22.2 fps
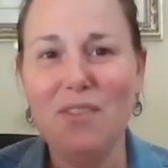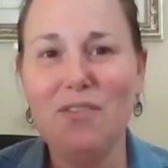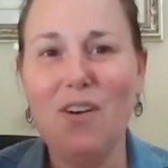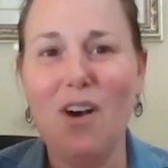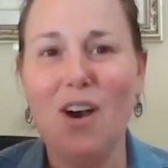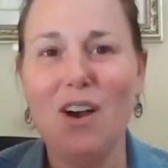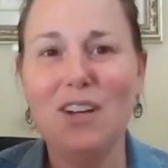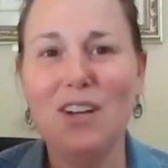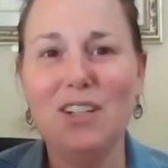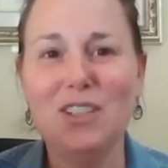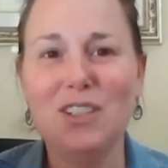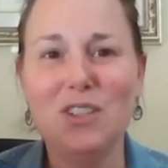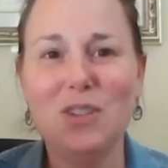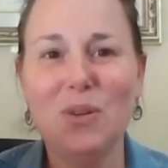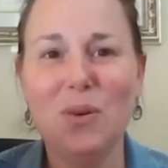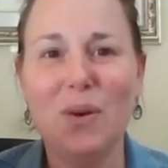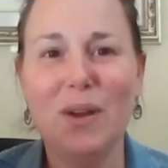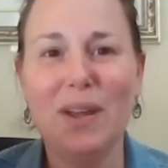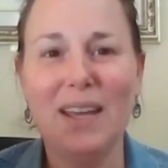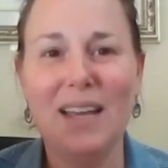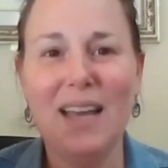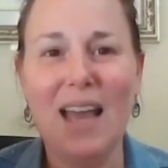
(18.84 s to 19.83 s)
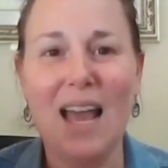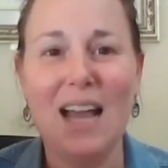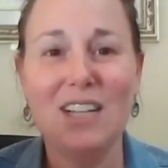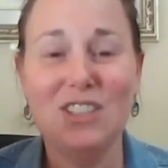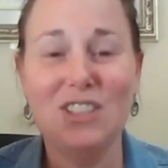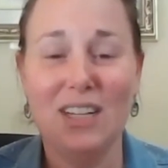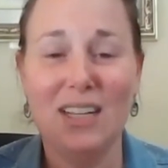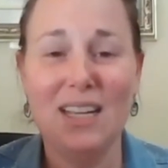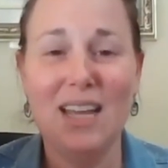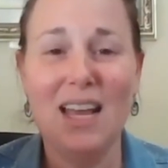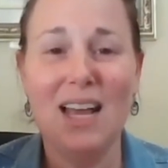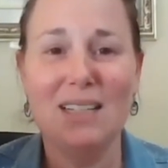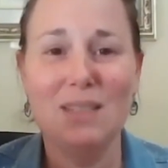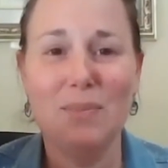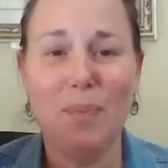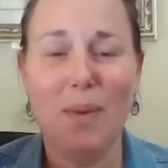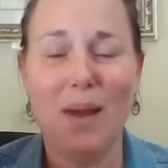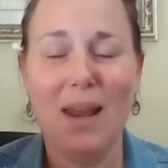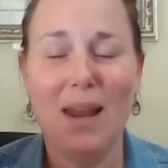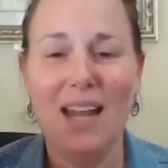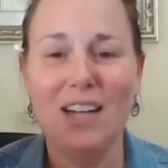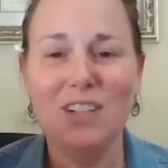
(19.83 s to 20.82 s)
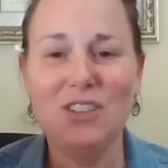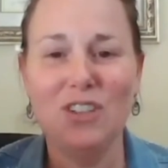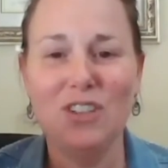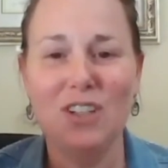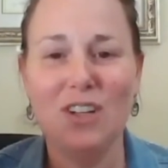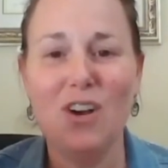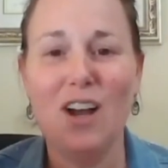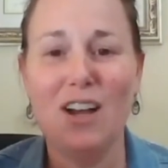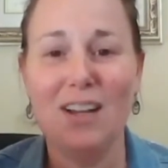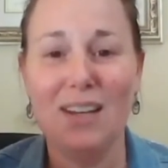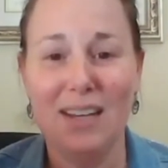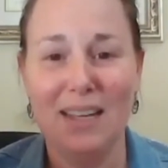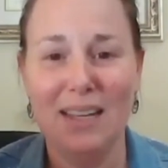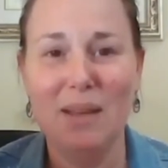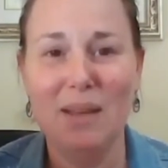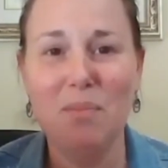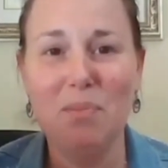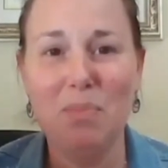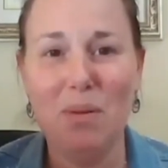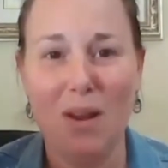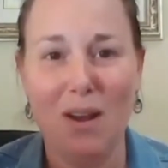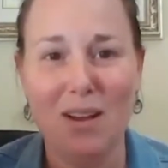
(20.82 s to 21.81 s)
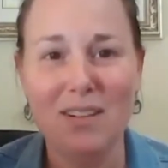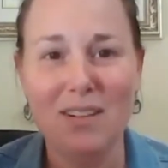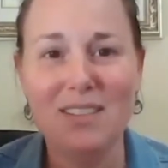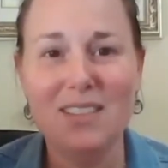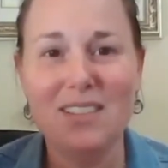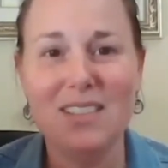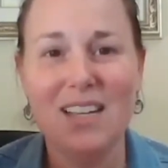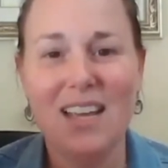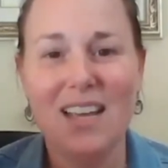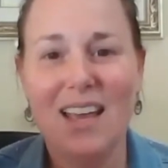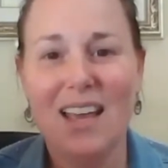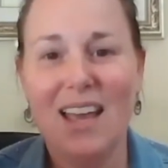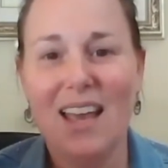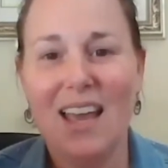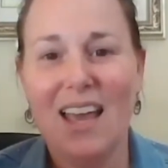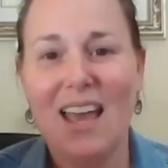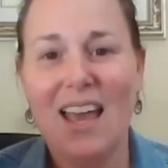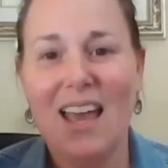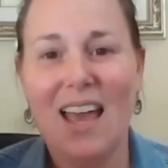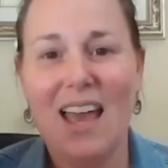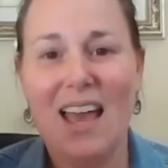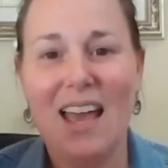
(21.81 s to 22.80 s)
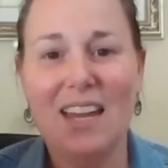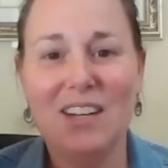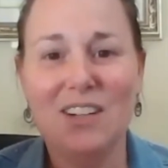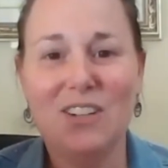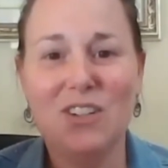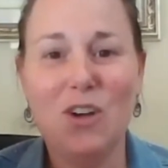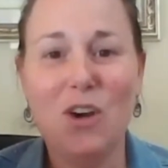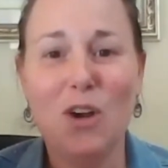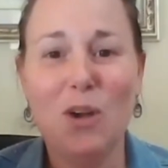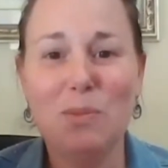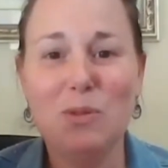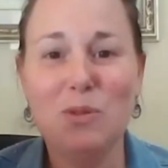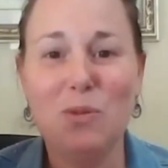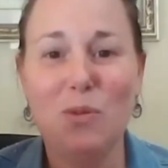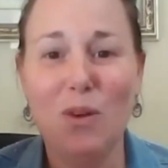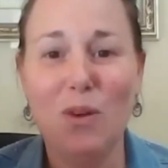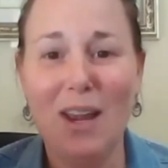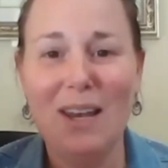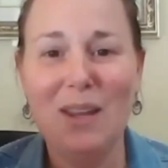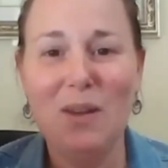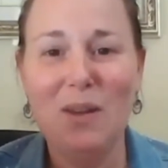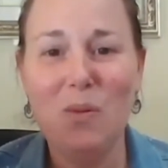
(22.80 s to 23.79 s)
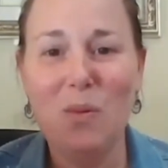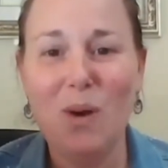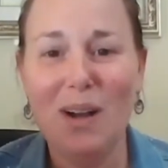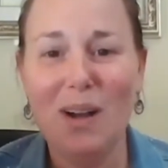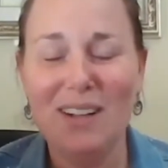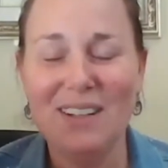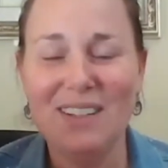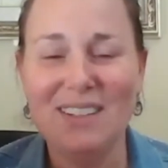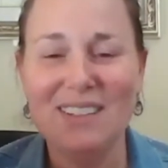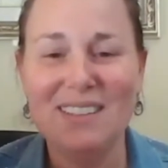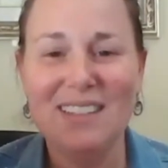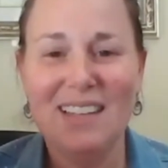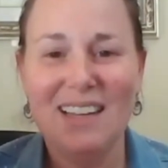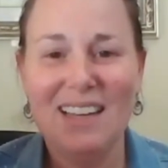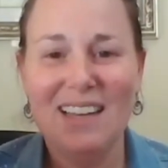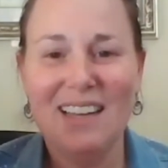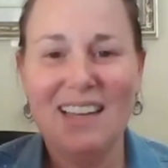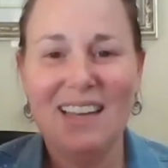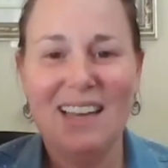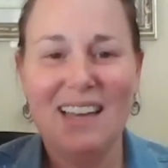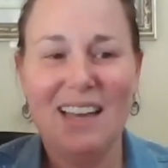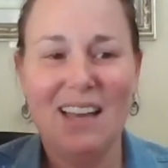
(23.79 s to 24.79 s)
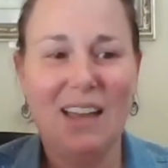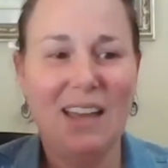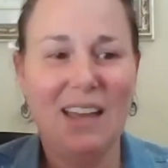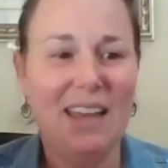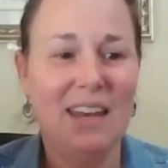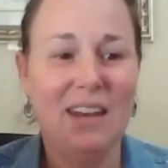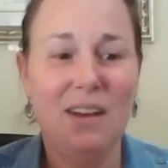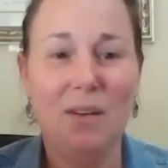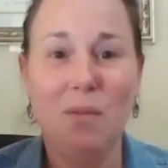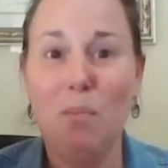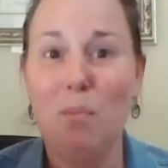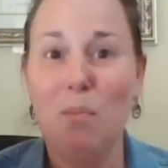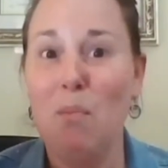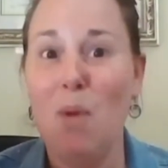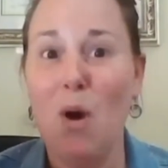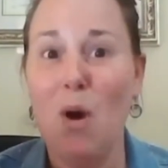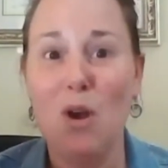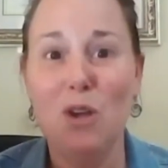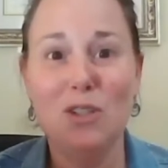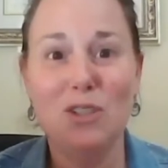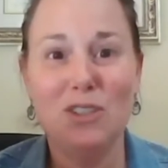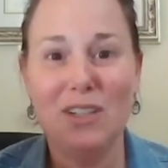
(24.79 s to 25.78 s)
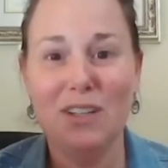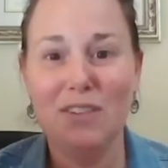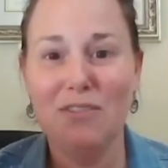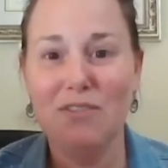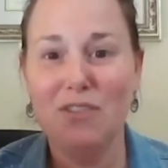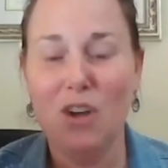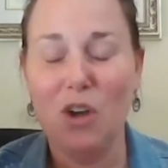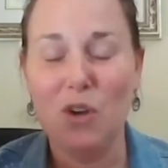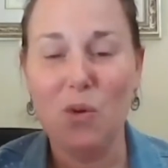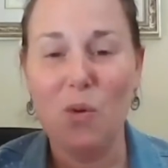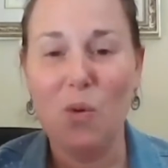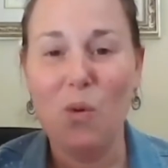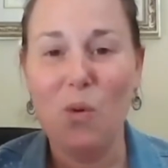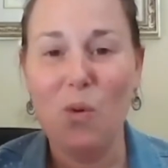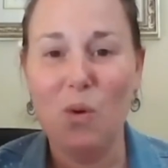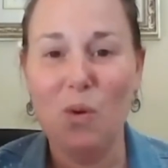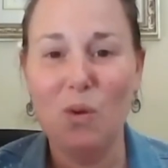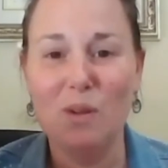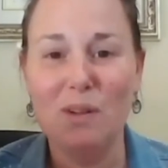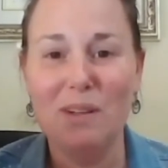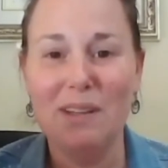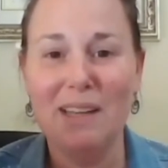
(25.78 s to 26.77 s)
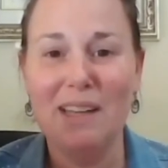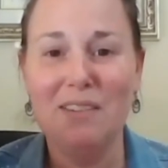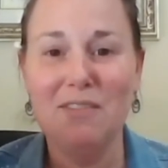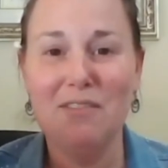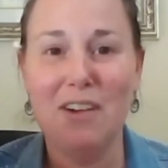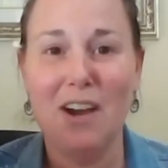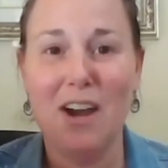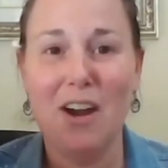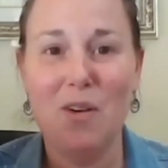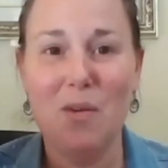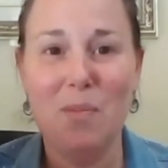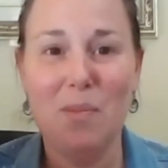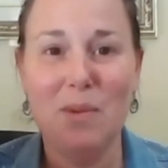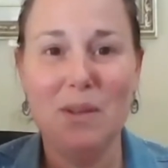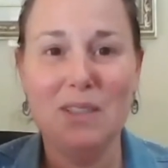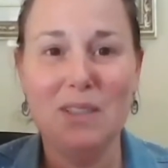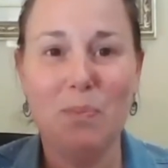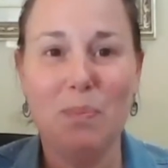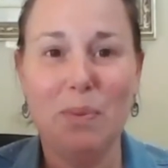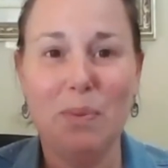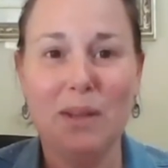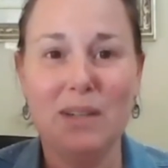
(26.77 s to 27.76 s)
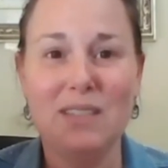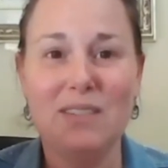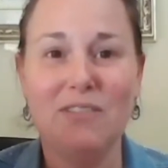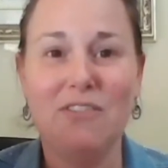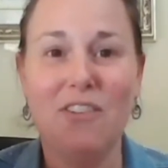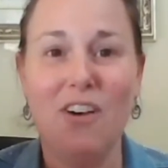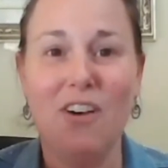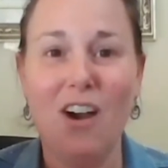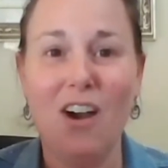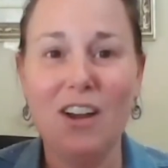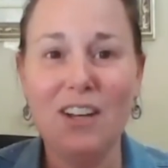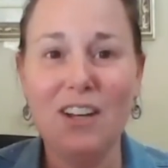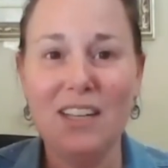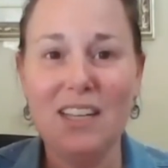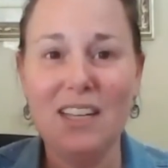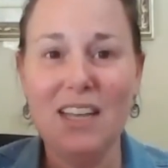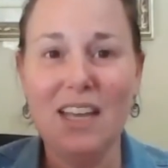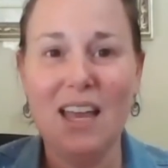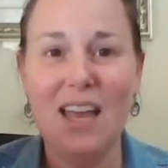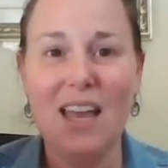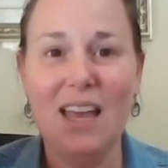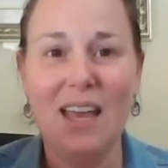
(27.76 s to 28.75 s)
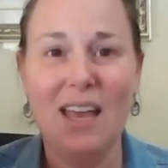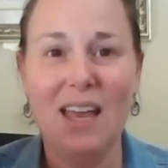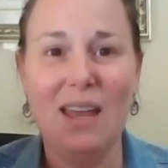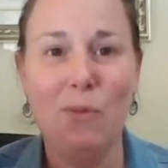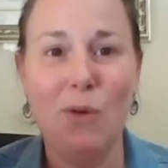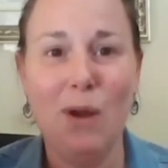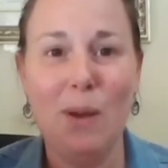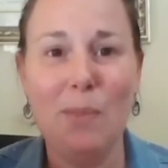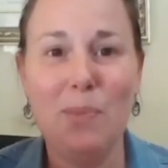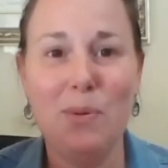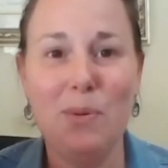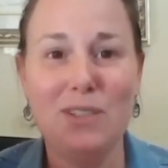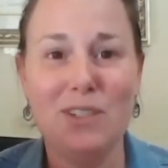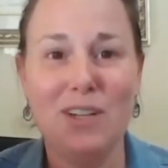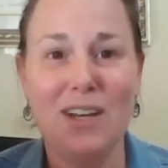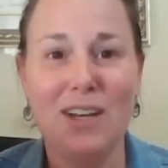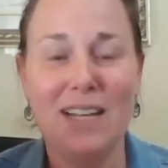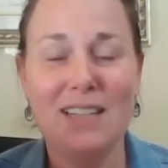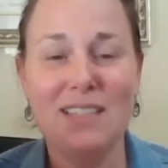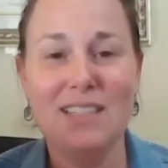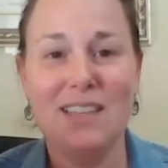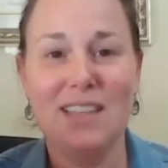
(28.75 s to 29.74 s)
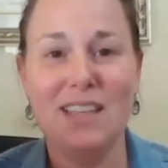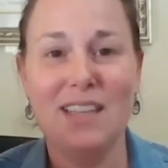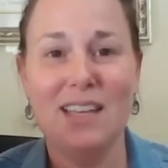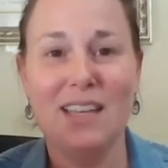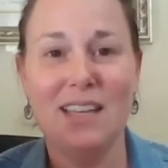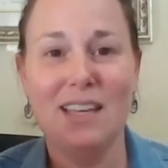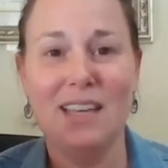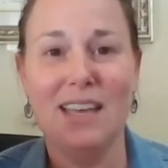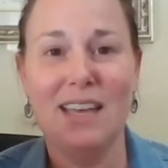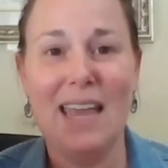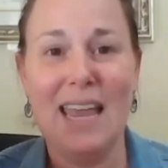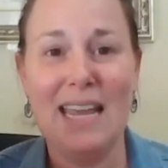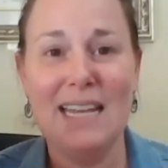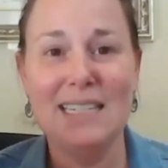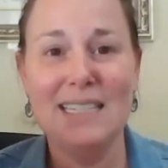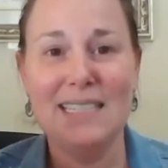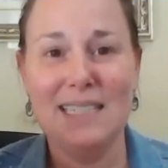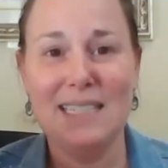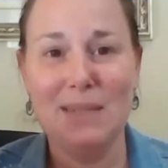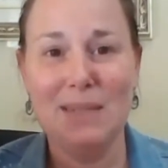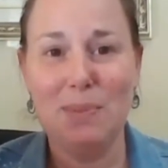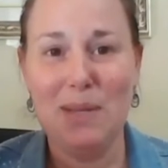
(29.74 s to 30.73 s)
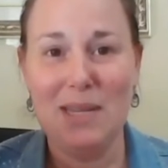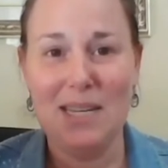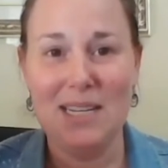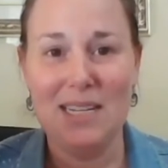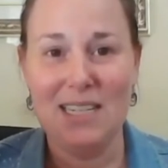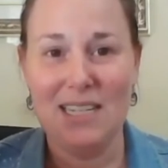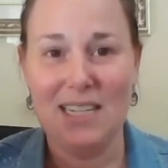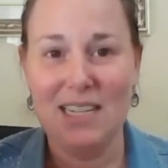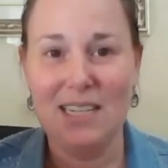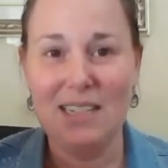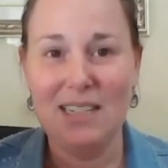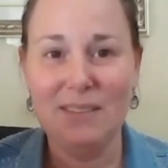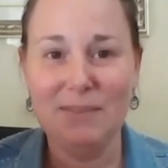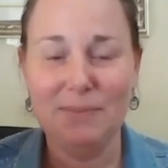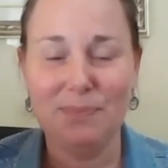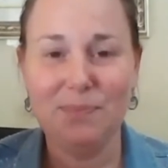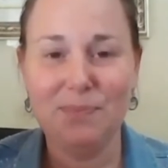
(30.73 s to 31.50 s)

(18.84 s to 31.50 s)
Fanie du Toit actually has bilateral cochlear implants and copes really well in most, if not all, environments. But Fanie represents the NCPD,